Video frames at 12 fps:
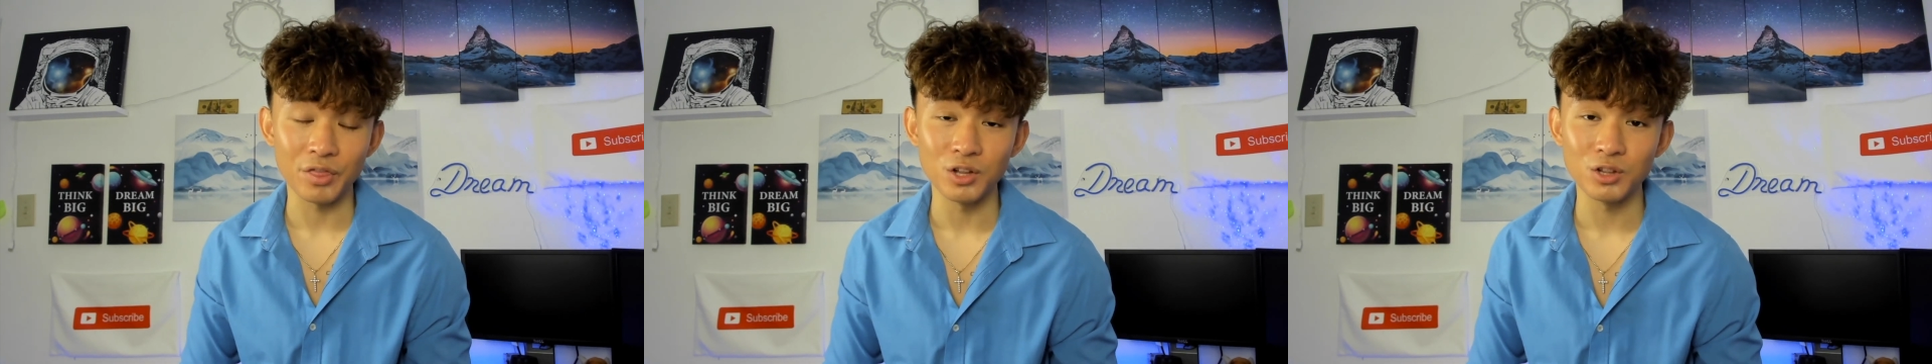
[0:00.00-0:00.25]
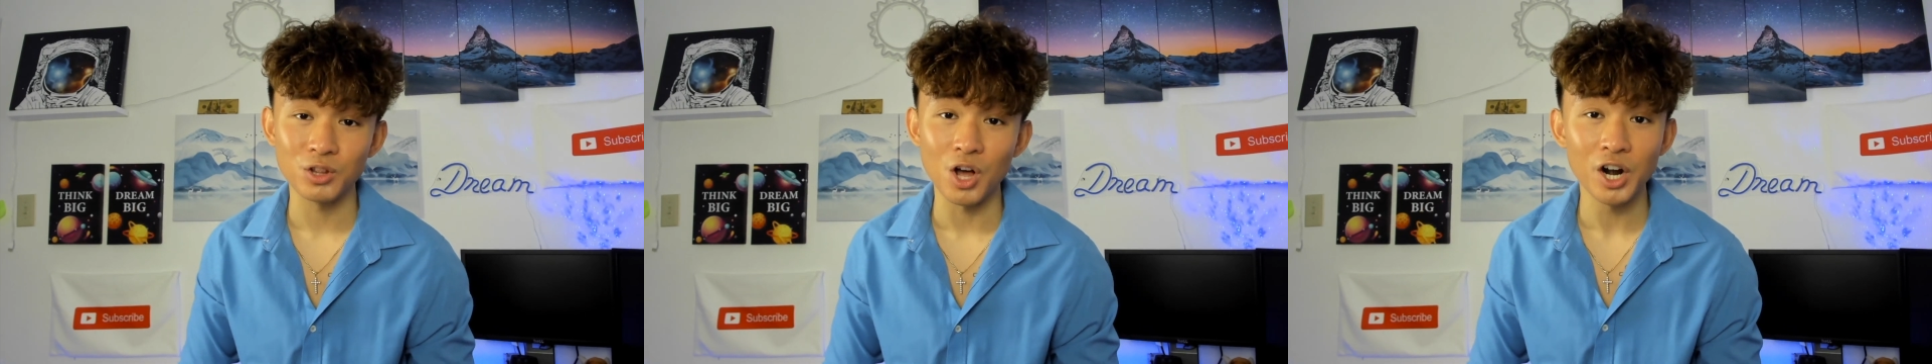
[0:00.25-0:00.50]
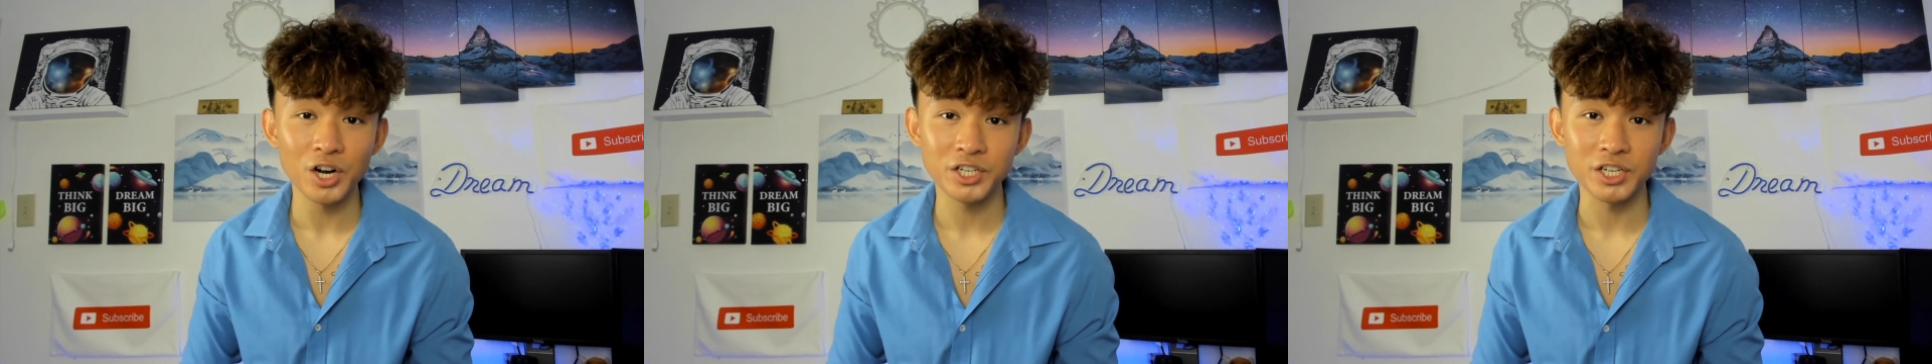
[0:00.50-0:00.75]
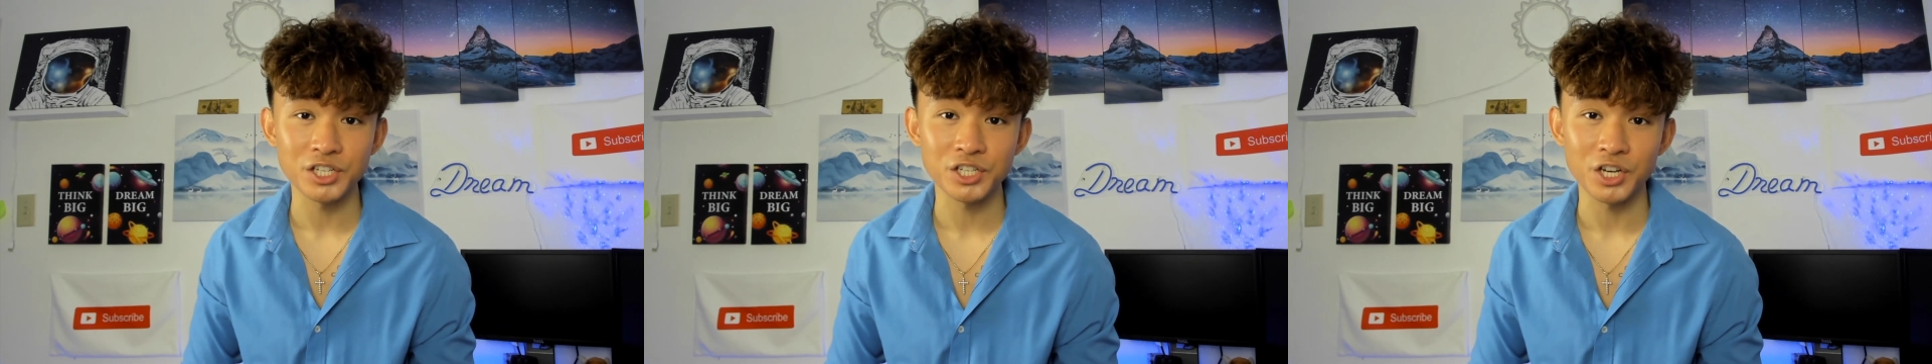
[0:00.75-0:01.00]
the
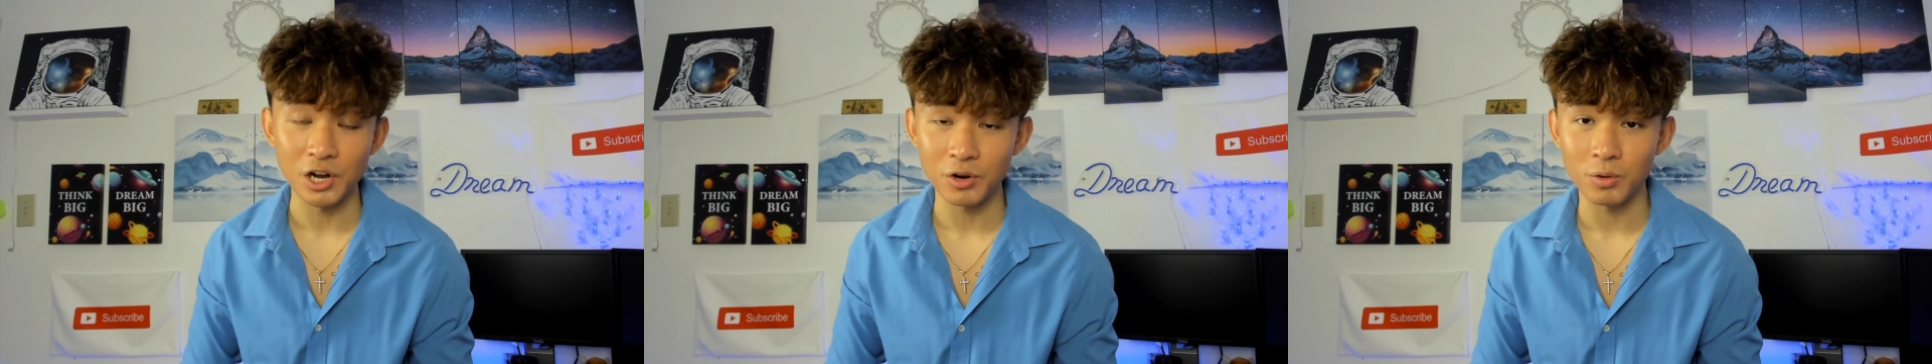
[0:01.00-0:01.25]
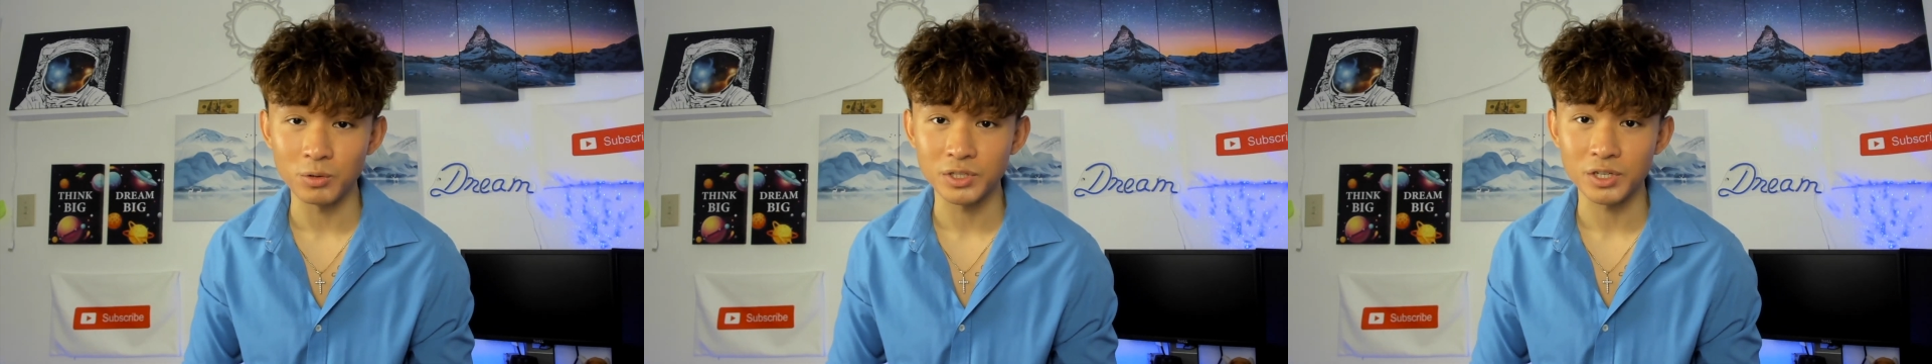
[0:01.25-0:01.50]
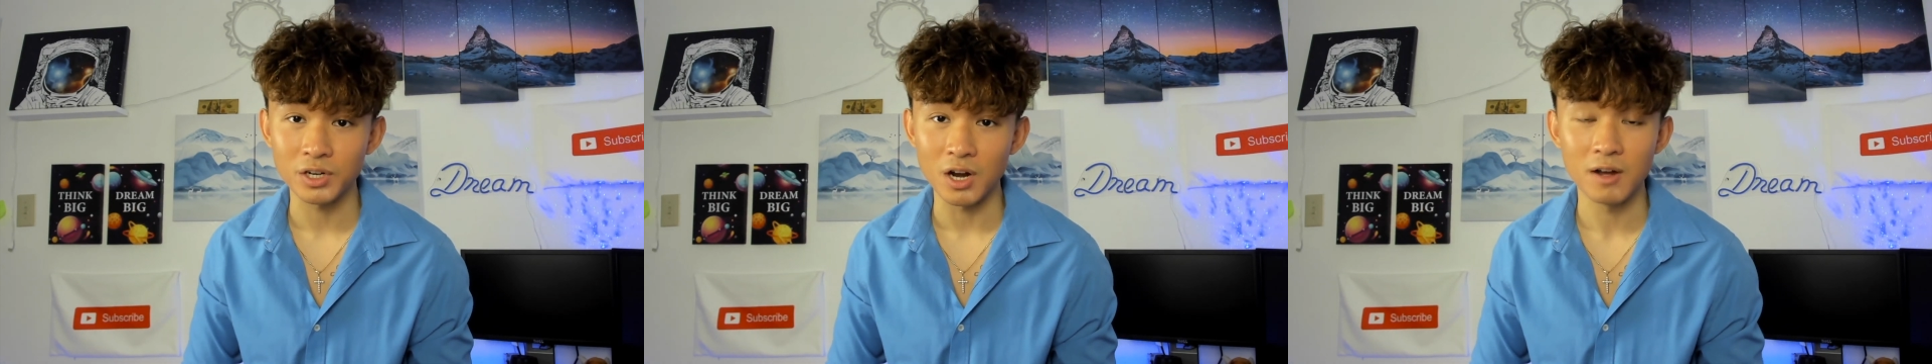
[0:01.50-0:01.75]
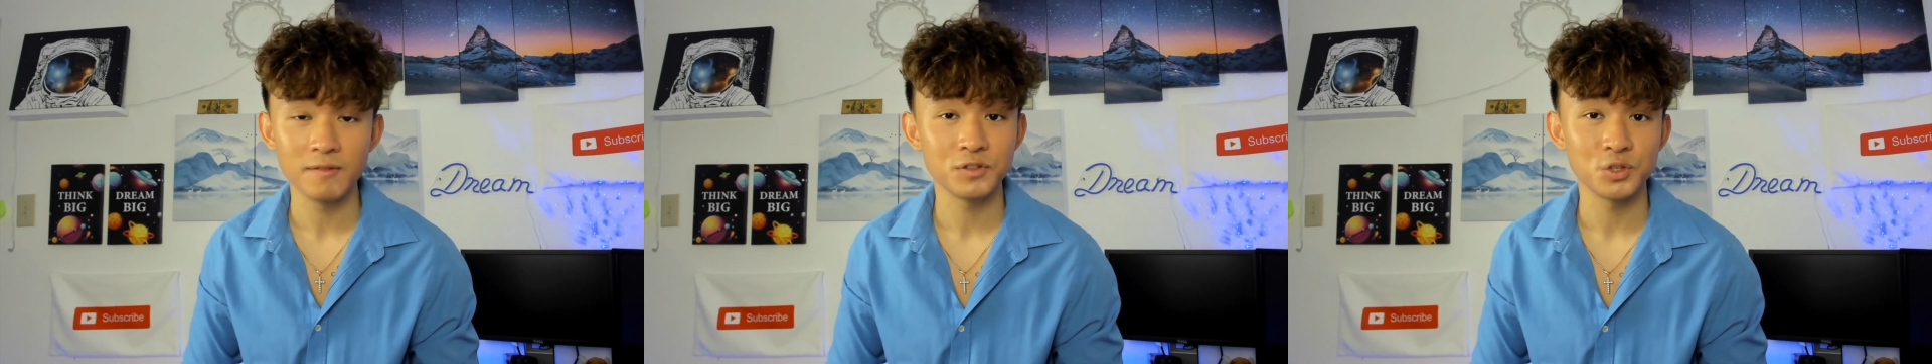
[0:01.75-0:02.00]
largest shareholder
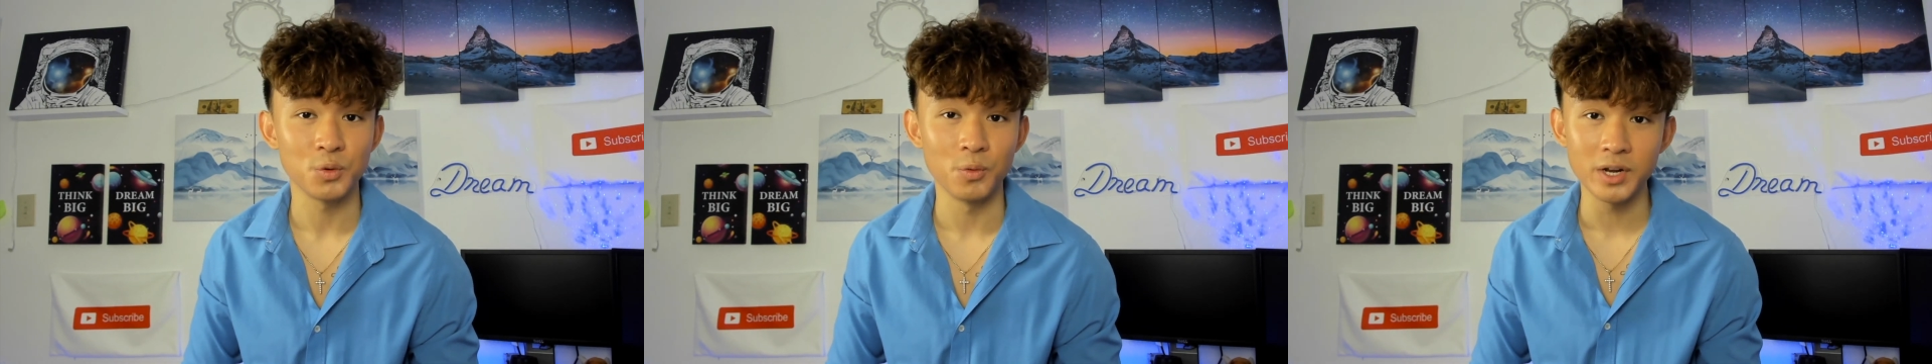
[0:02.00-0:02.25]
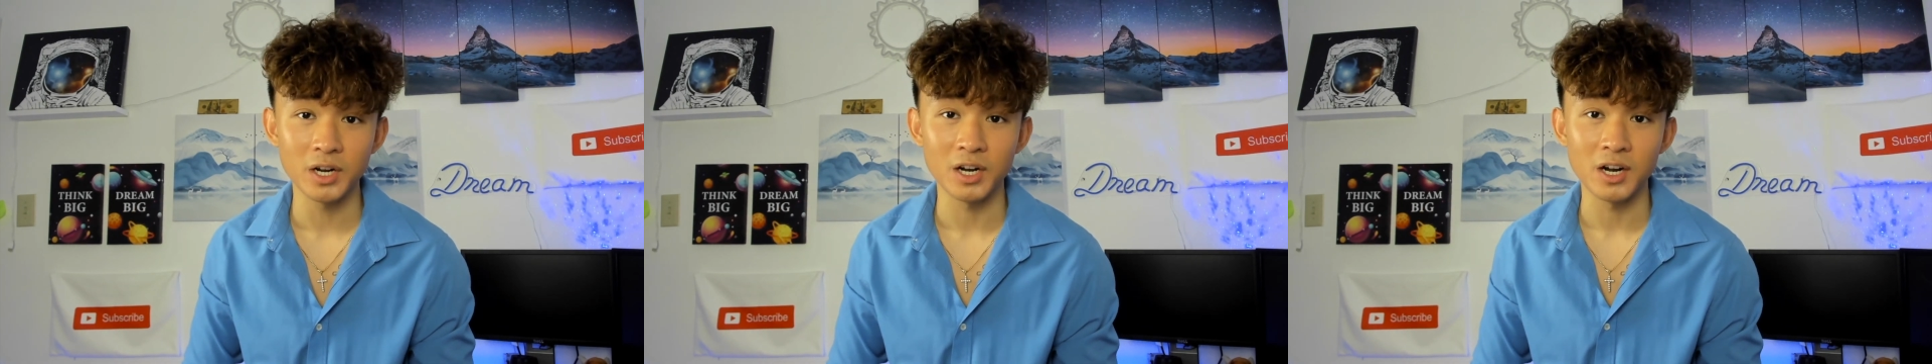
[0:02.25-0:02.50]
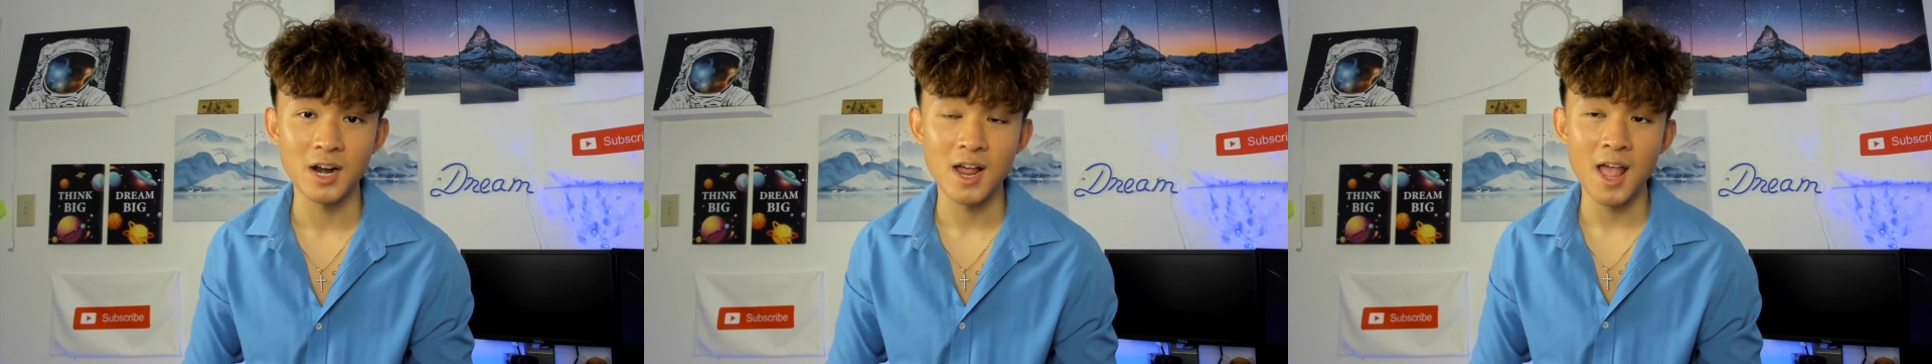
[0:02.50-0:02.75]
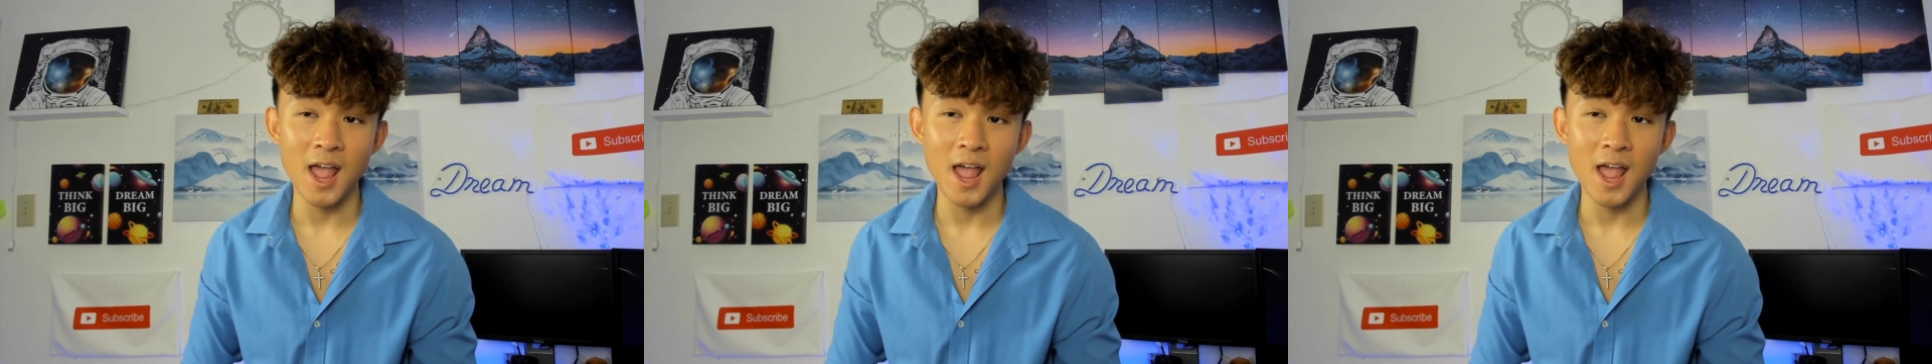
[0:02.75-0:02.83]
of Twitter.